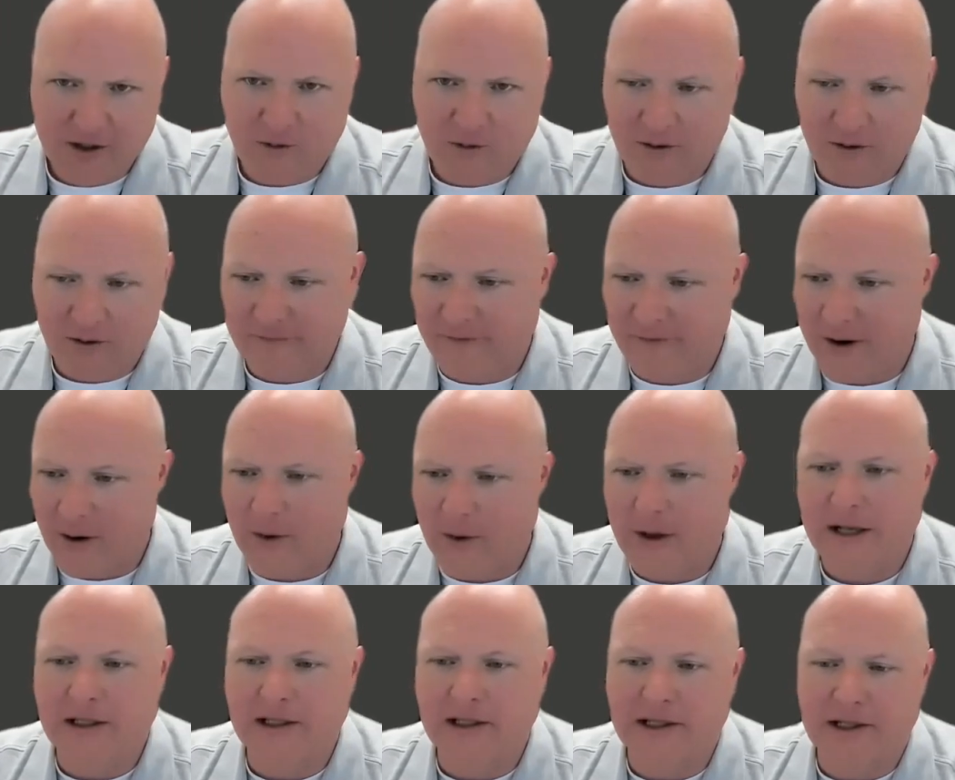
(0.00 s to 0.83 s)
or
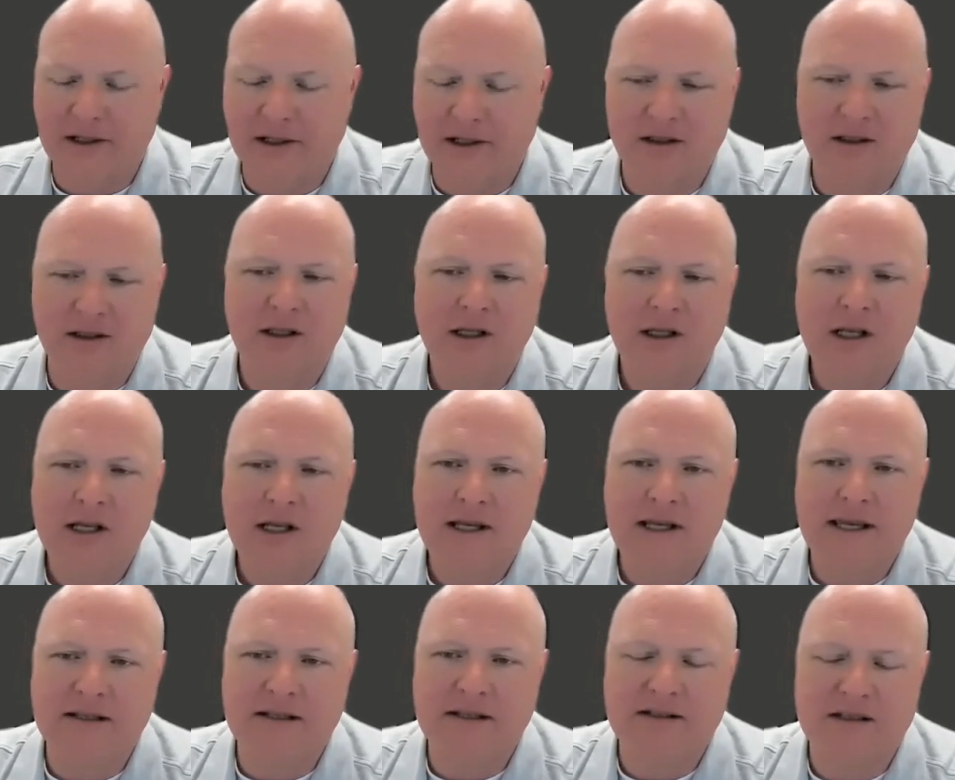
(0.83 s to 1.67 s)
very little
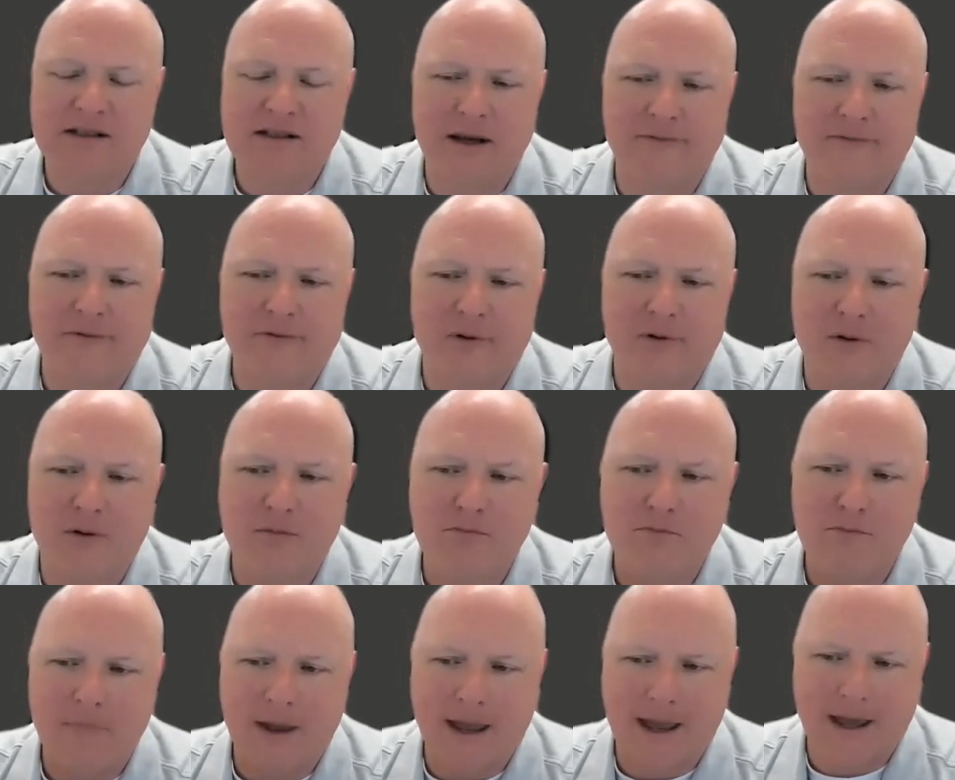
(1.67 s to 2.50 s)
except for
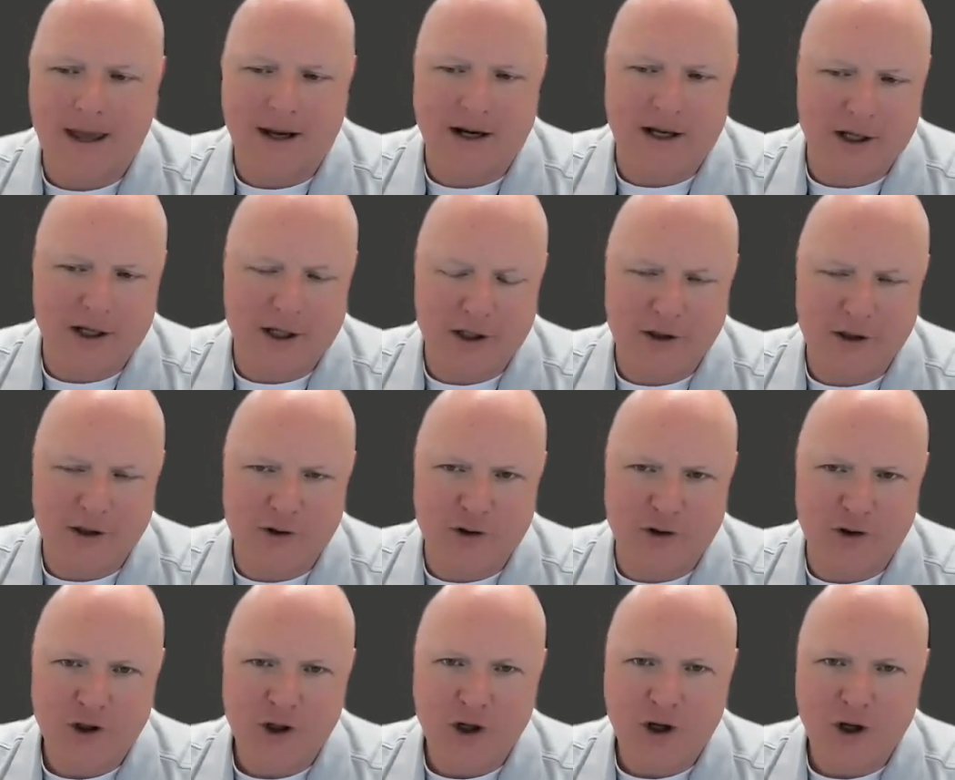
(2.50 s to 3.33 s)

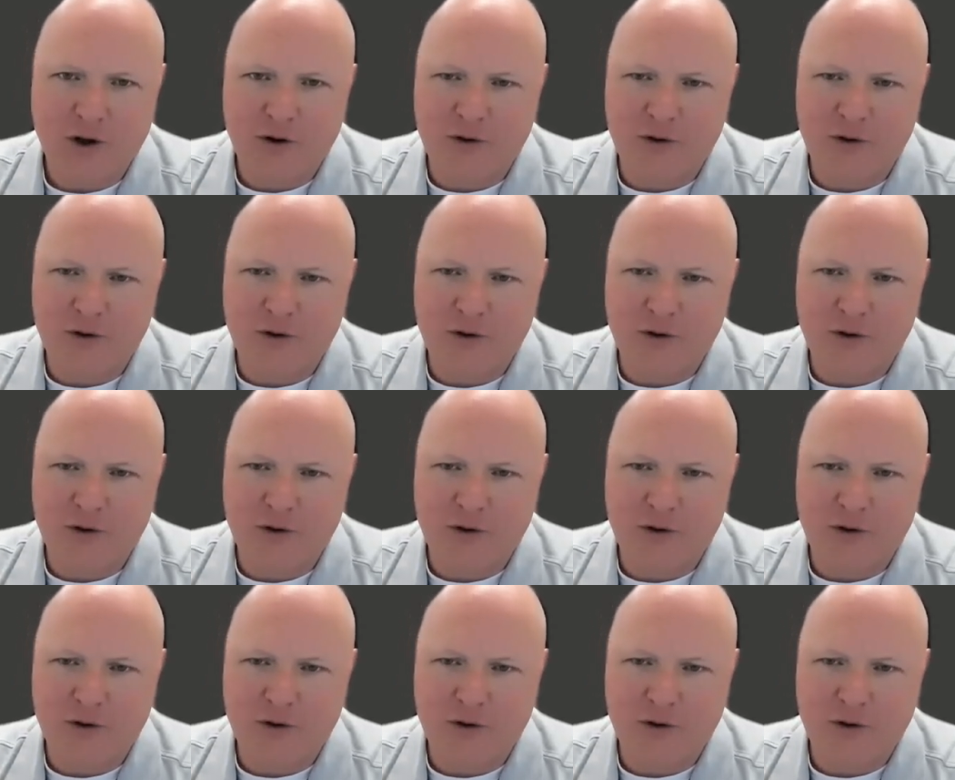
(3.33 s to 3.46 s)
manage